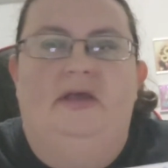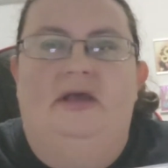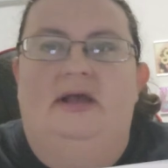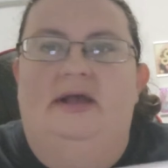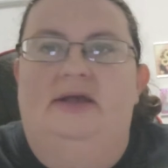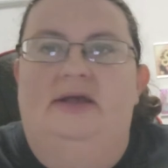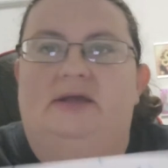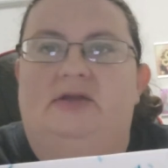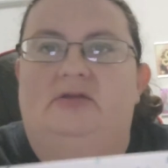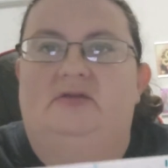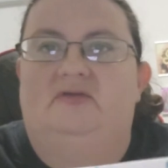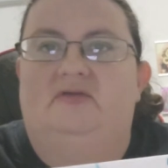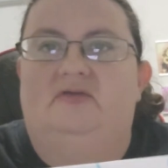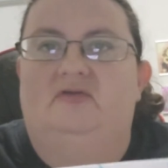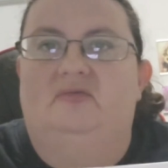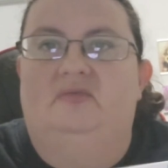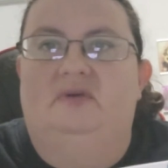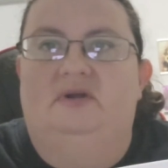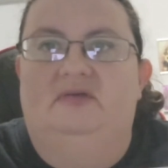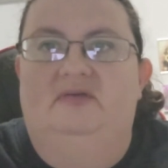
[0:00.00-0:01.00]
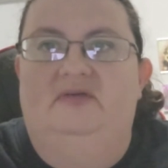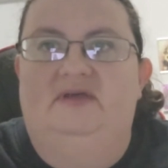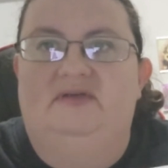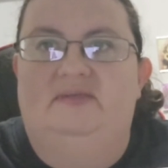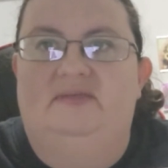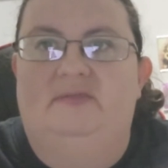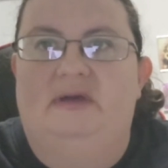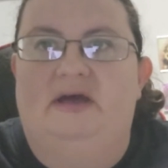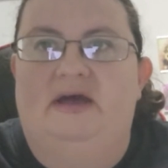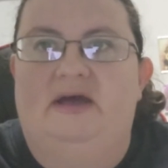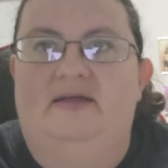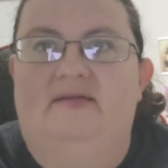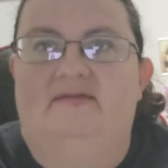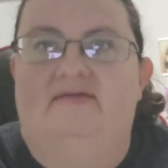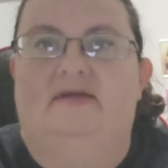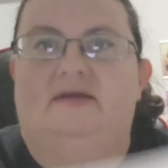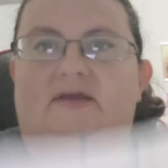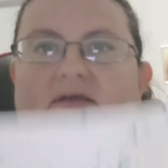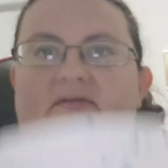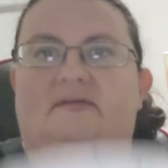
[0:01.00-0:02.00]
I can just use one of these mats,
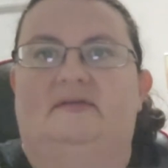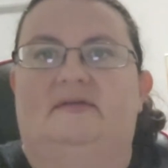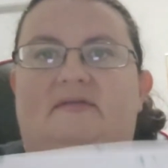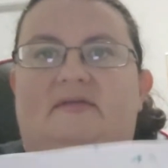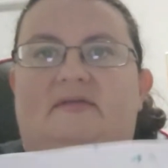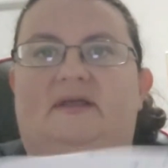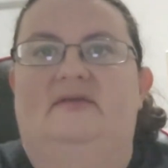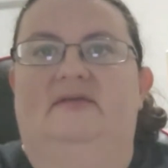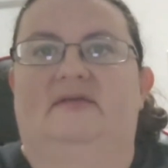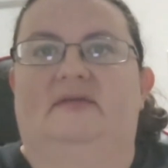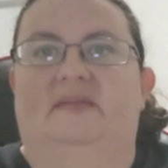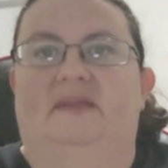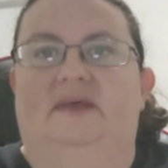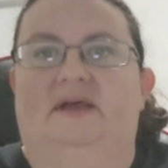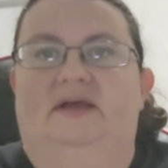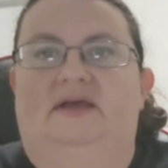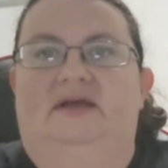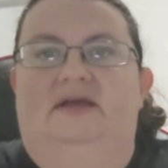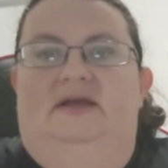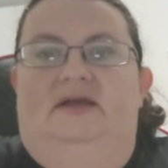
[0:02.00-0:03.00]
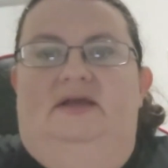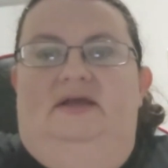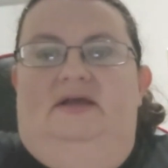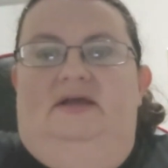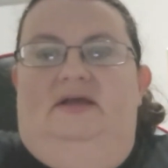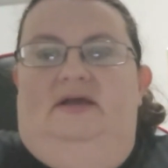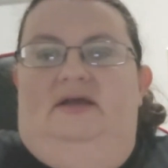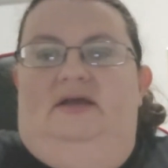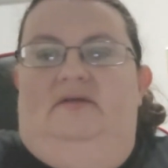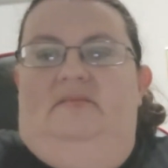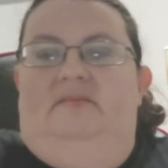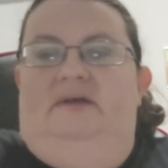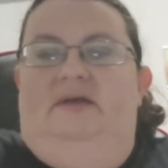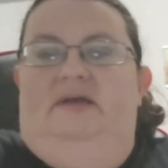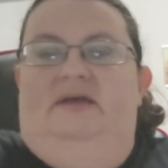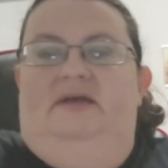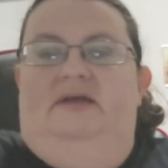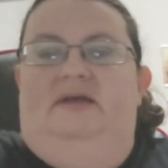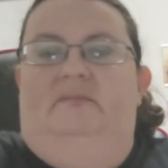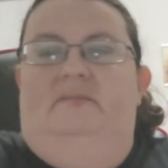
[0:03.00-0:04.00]
and because it's nice and thick and I can kind of
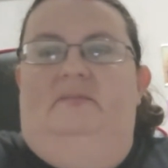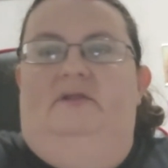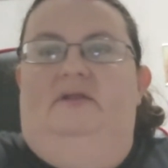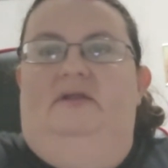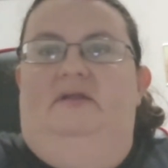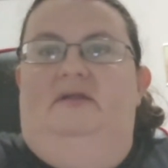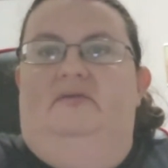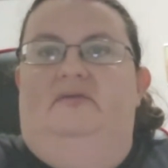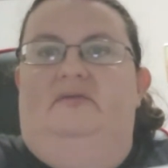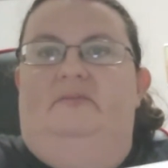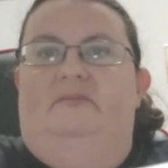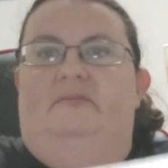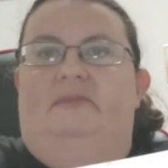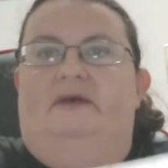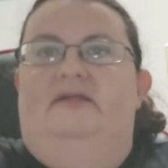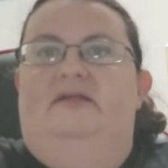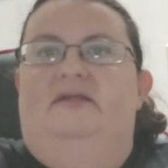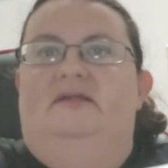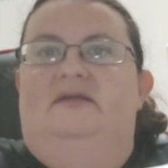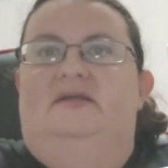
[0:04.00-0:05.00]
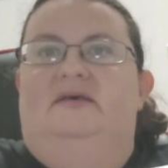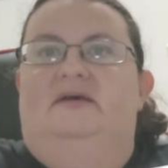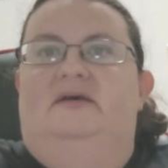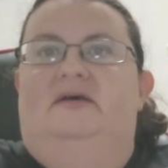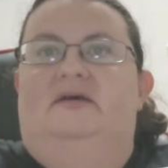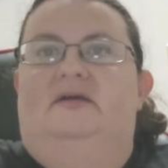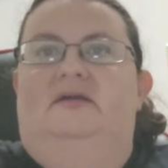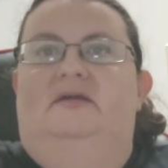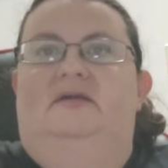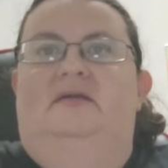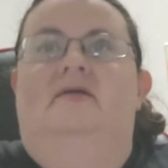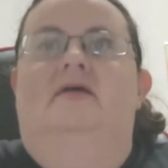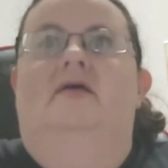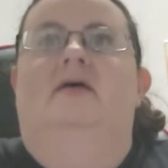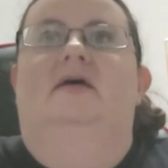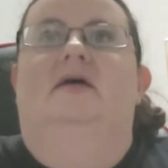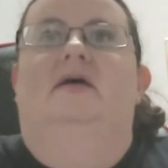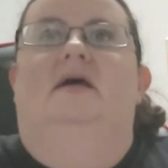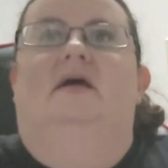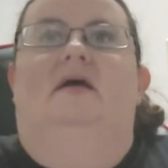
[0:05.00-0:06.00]
pick it up and it doesn't bend a ton.
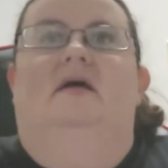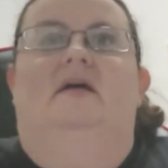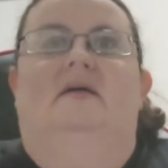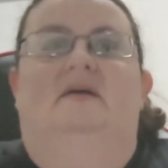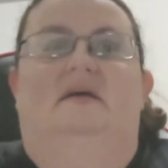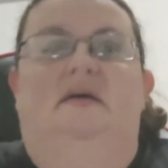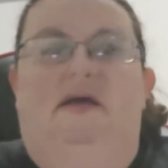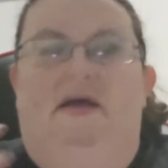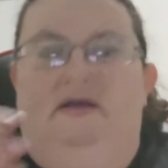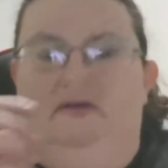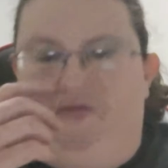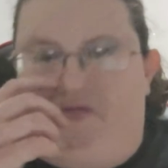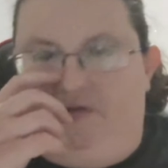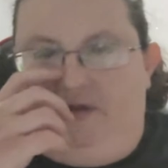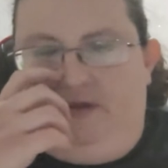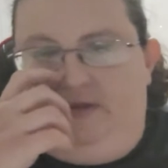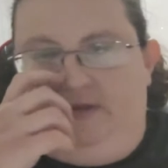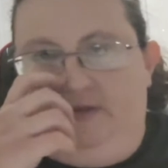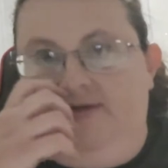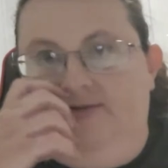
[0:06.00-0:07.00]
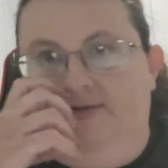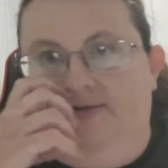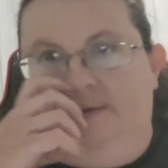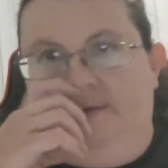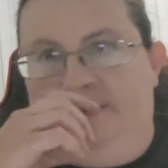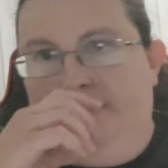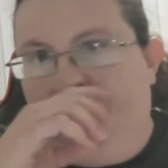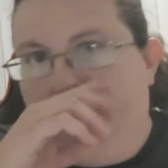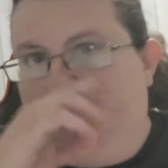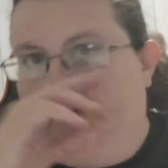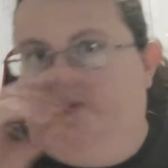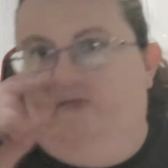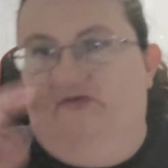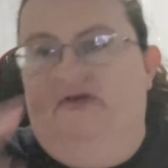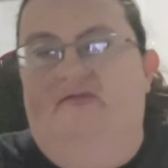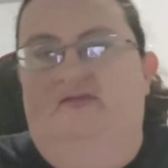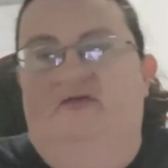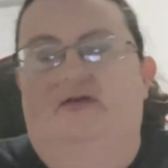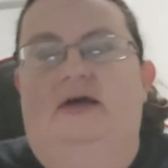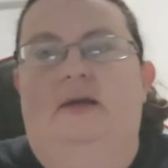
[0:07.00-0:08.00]
Actually, I think it's going to be
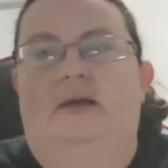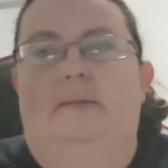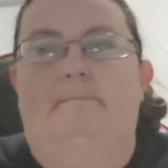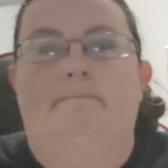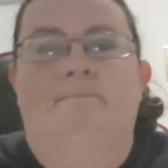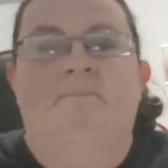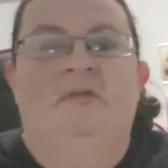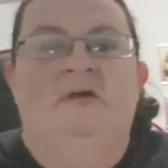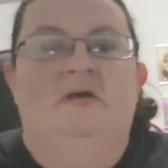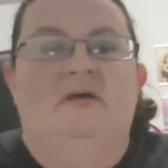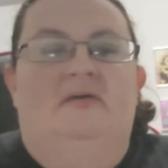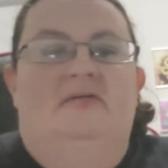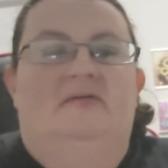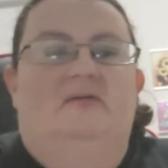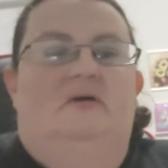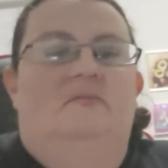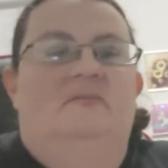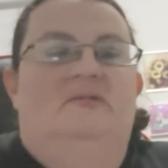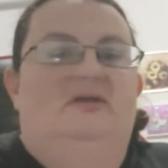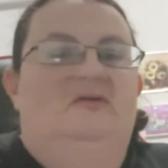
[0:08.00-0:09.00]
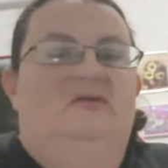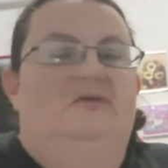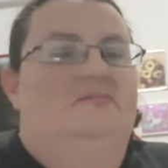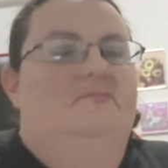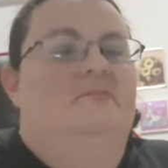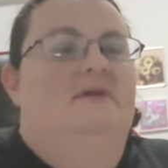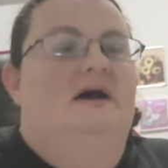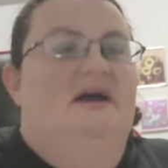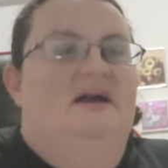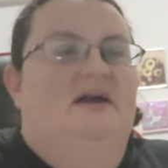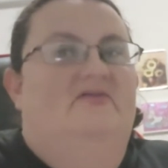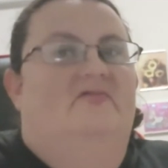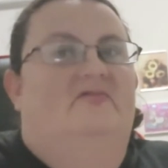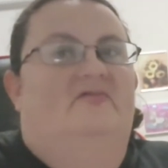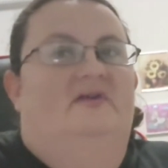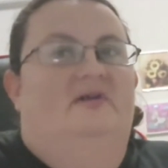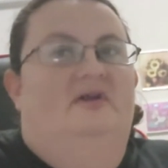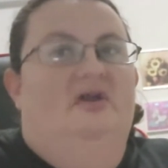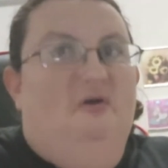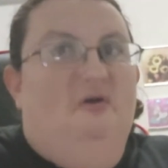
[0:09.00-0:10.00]
perfect for that. So I'm going to use mine
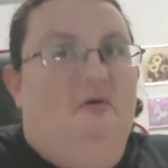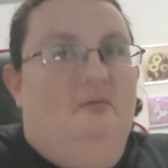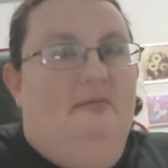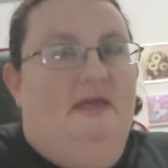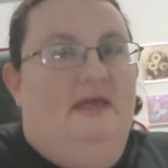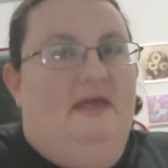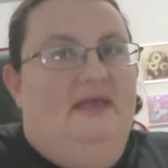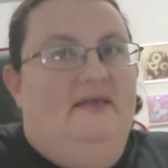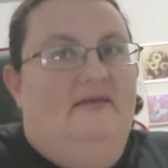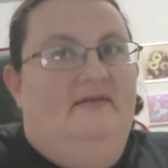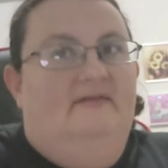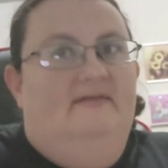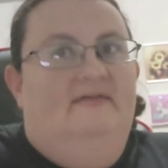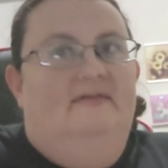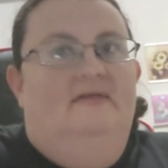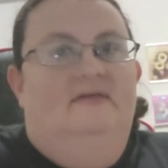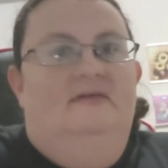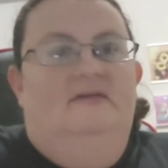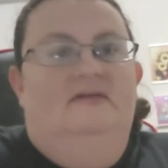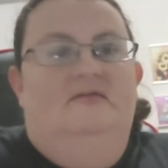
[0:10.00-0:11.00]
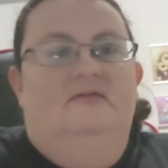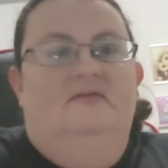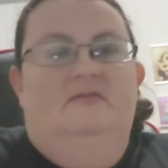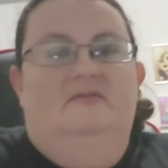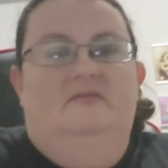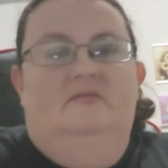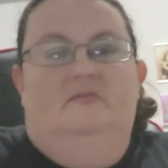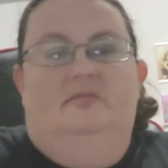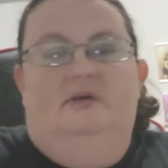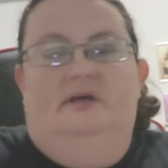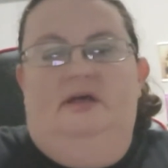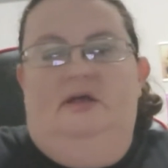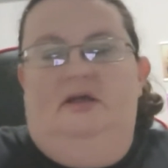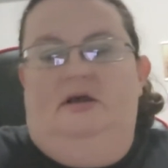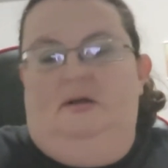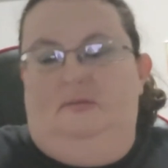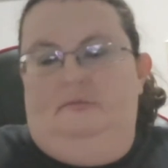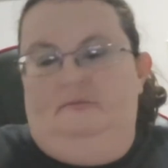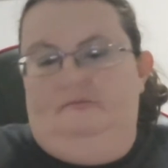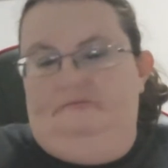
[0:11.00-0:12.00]
for no bakes. But I
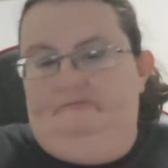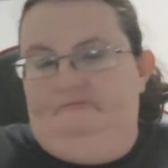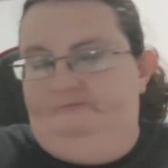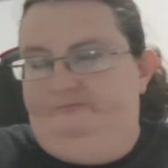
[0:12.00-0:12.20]
don't